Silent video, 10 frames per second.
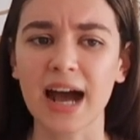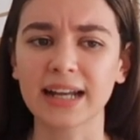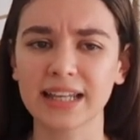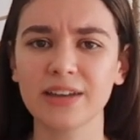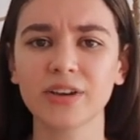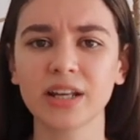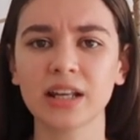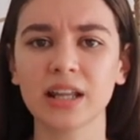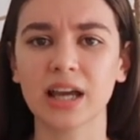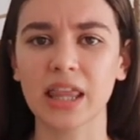And
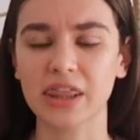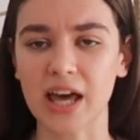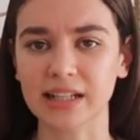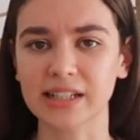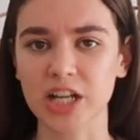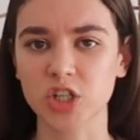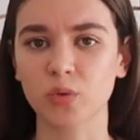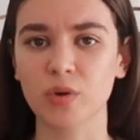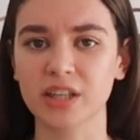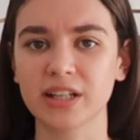even that
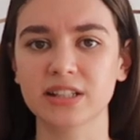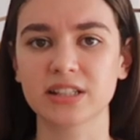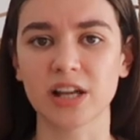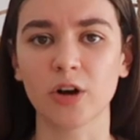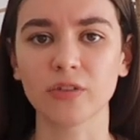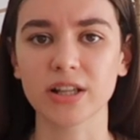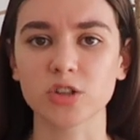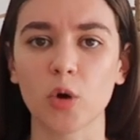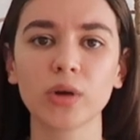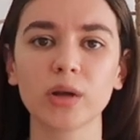lecture within itself,
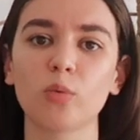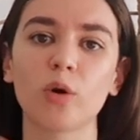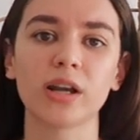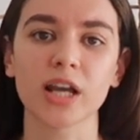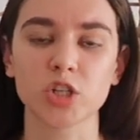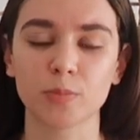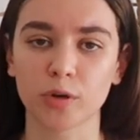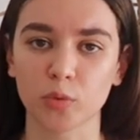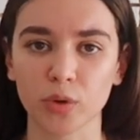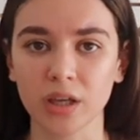it's only one lecture
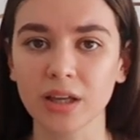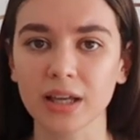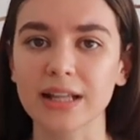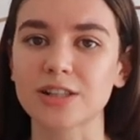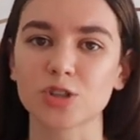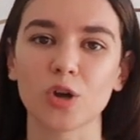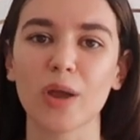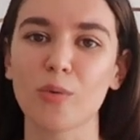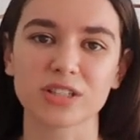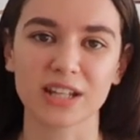per week.
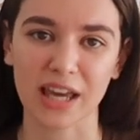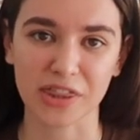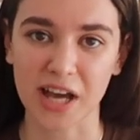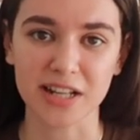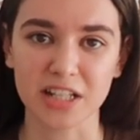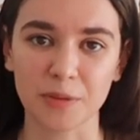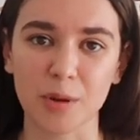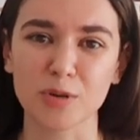It wasn't like that deep.